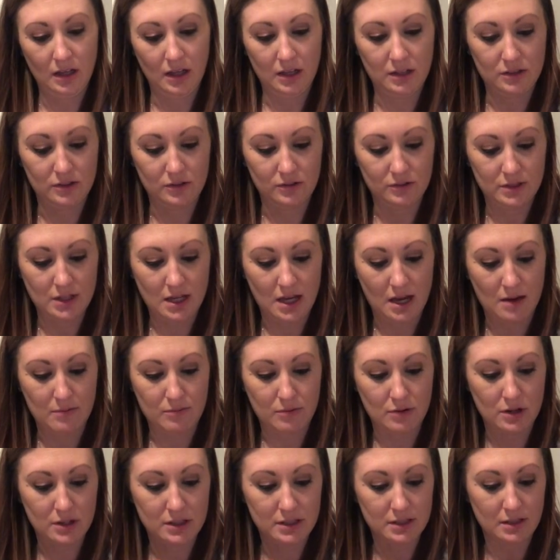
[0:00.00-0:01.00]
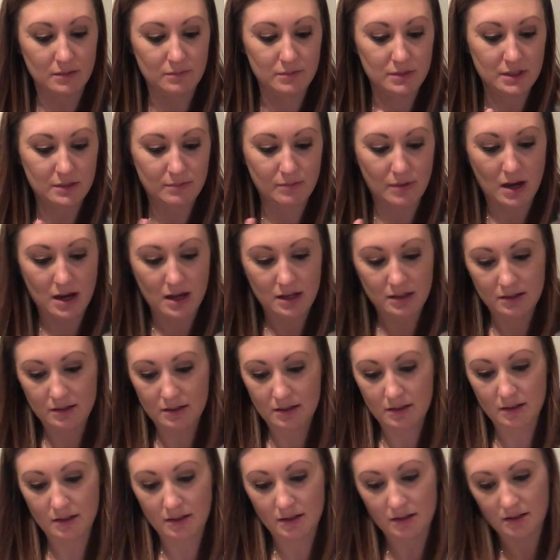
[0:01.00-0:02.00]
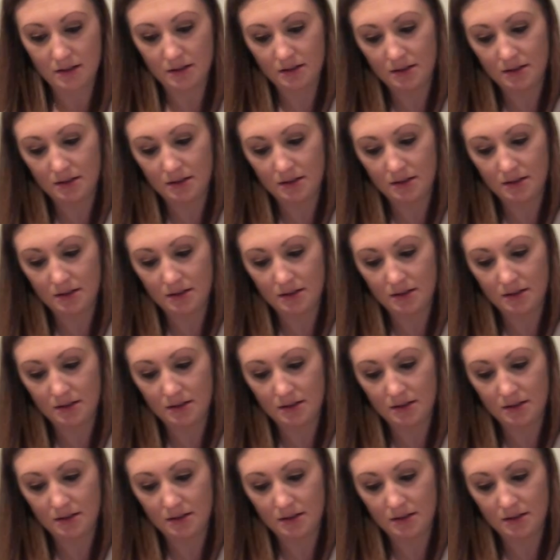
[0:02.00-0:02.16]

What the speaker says: I do tap on some spots.